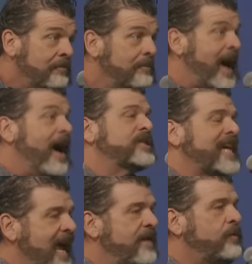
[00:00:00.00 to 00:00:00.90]
Mount
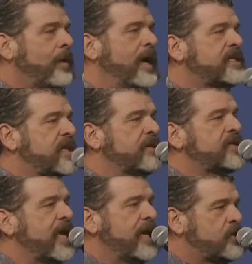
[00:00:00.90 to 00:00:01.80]
Everest, it'll
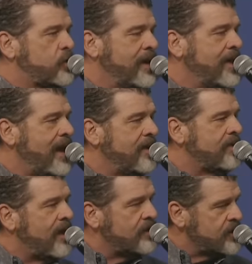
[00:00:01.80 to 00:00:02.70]
say
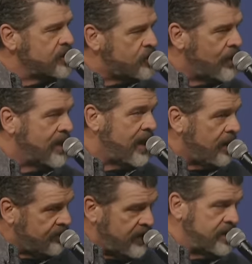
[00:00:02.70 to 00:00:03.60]

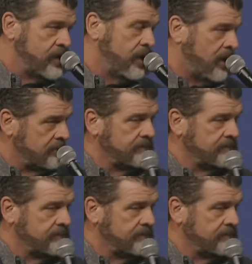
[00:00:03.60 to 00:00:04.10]
29,029 feet tall.